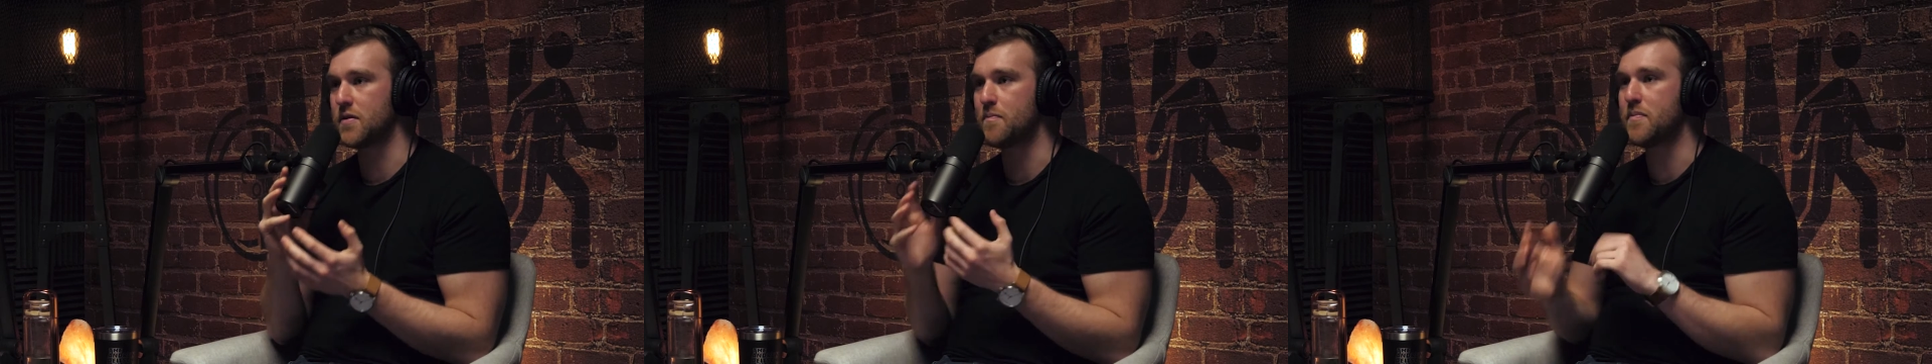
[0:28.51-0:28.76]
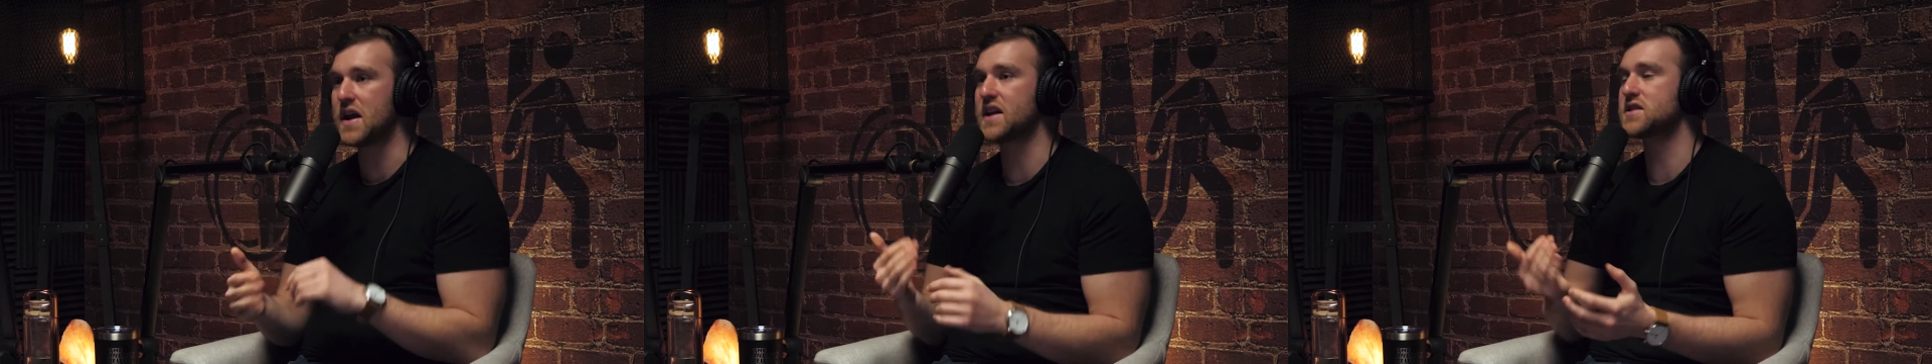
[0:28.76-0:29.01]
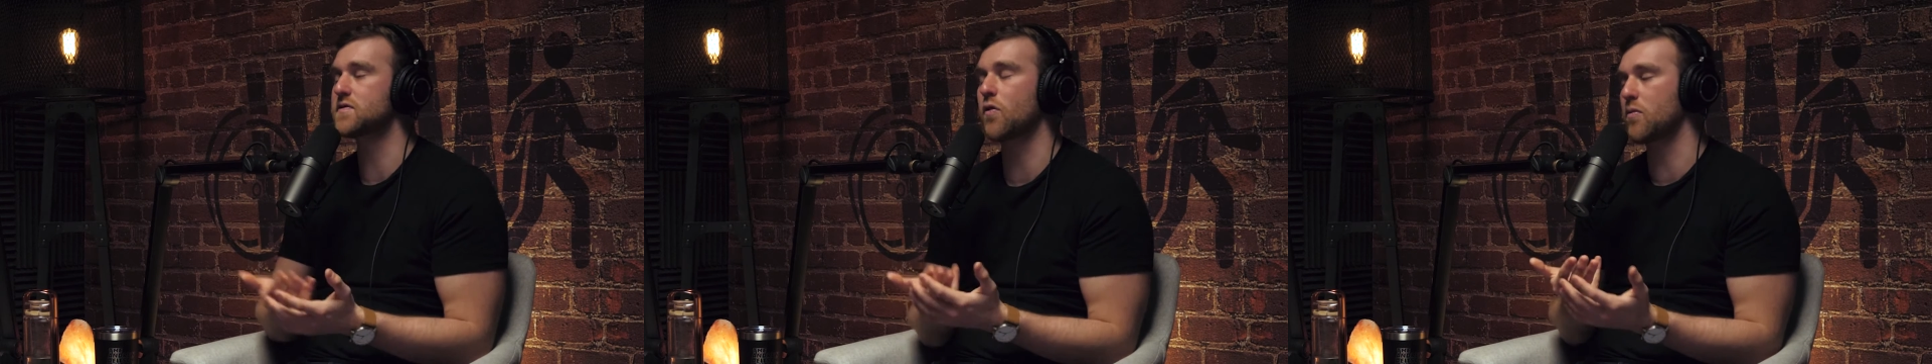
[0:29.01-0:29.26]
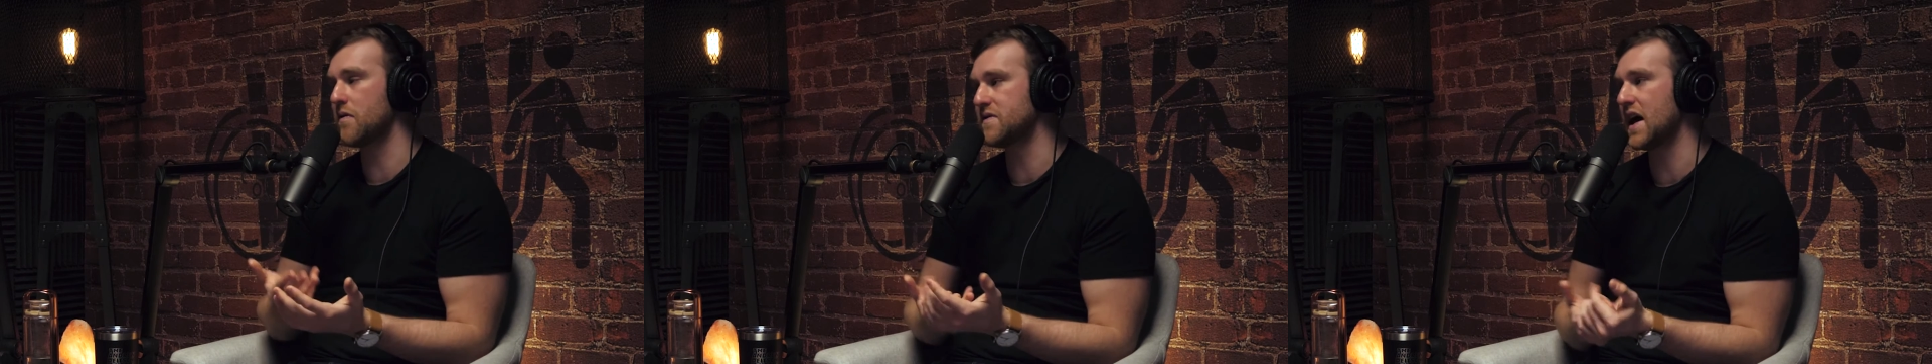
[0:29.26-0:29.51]
biggest
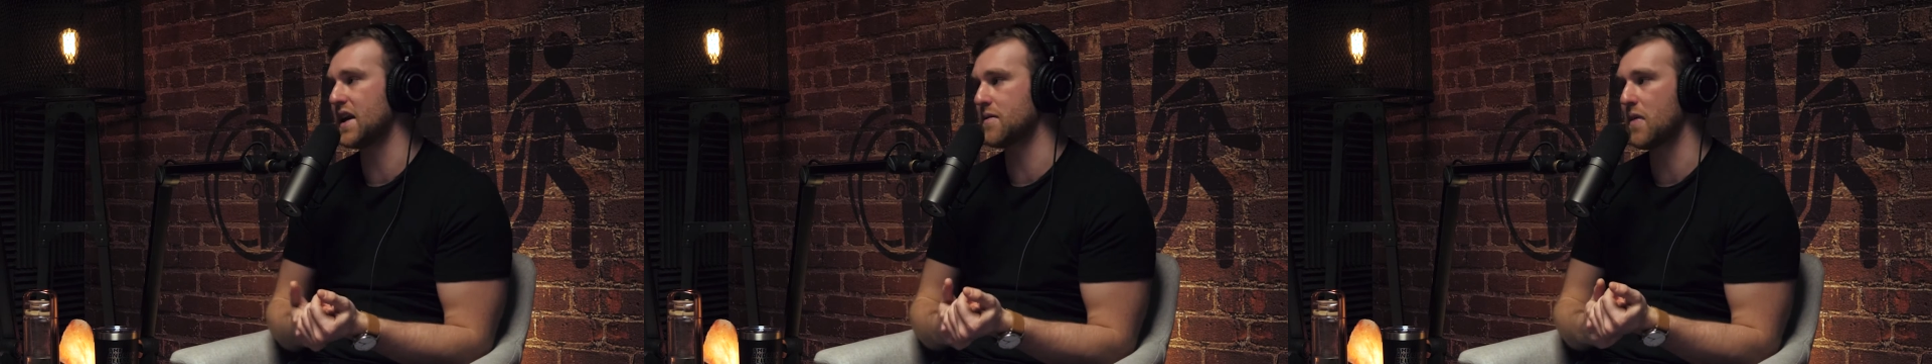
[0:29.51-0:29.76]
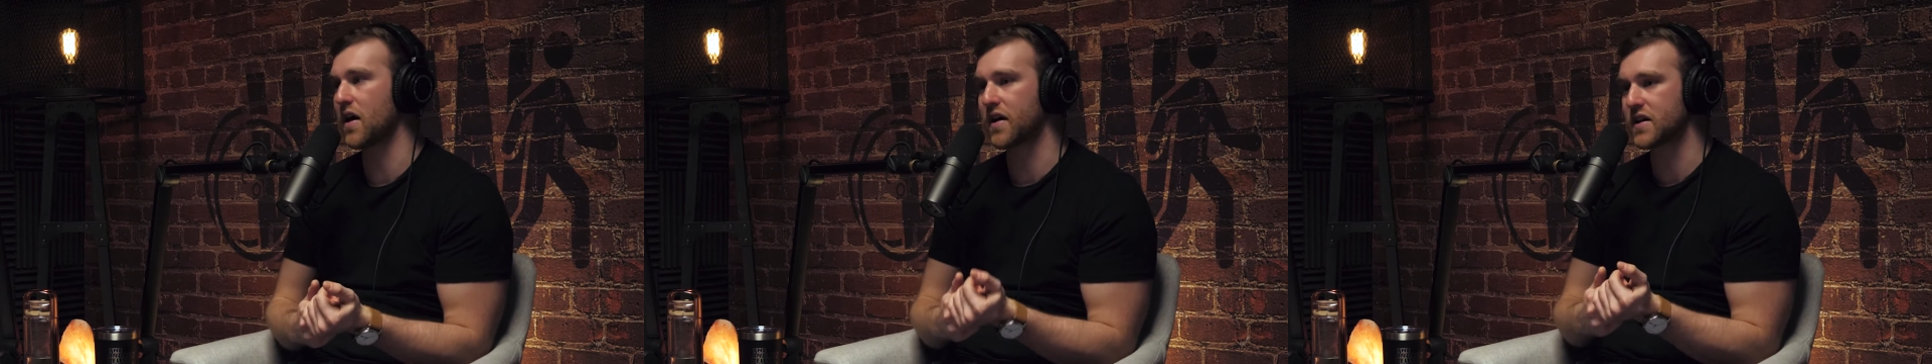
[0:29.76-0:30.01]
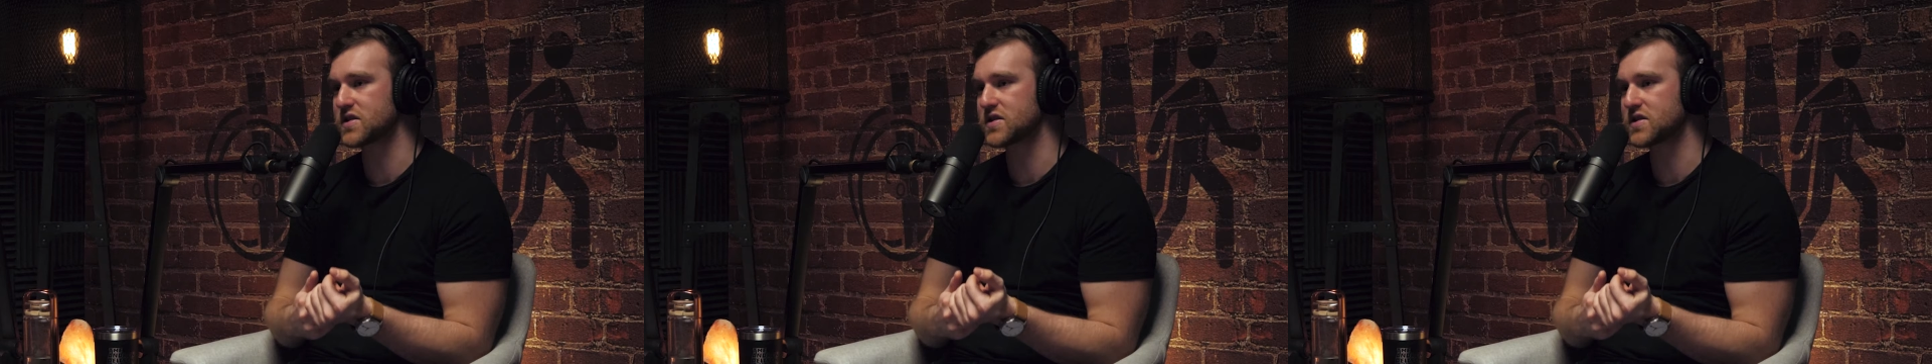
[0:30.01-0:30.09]
form of debt in America.